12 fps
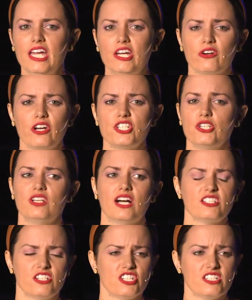I encourage
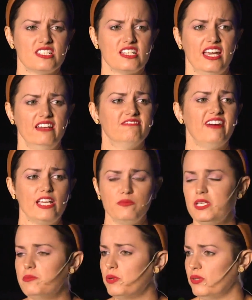you not to just
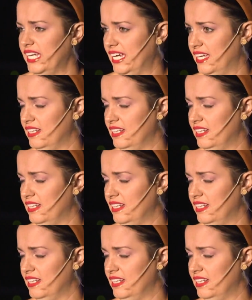invite people